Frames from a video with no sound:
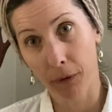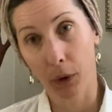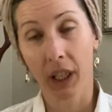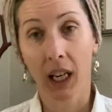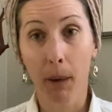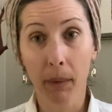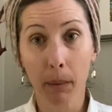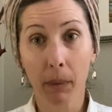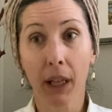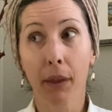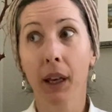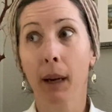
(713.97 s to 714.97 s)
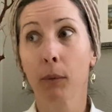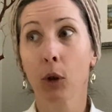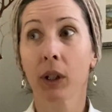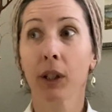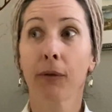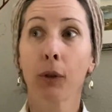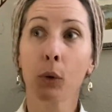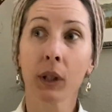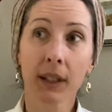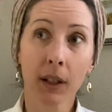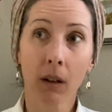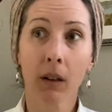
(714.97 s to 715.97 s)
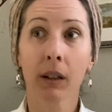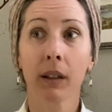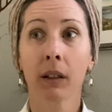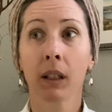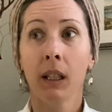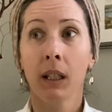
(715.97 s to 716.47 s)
For the coming month, I'm going to focus on